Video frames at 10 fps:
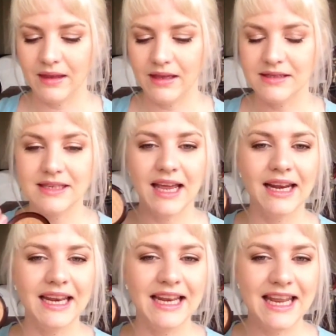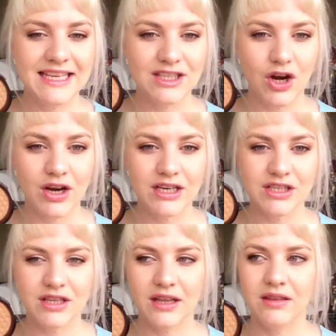It's slightly less
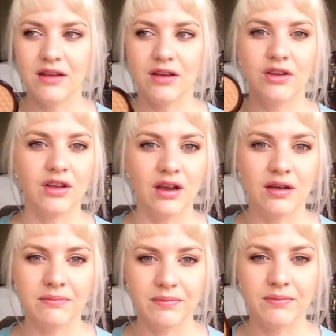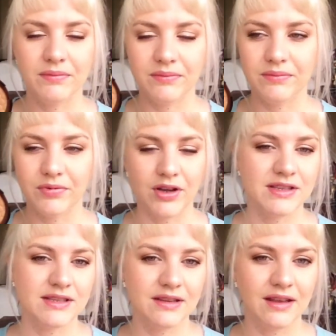orange than the Guerlain
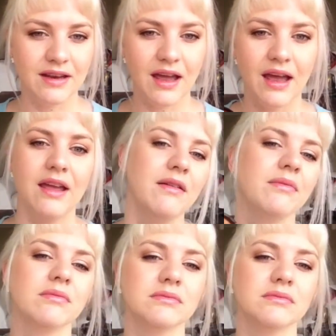bronzer that I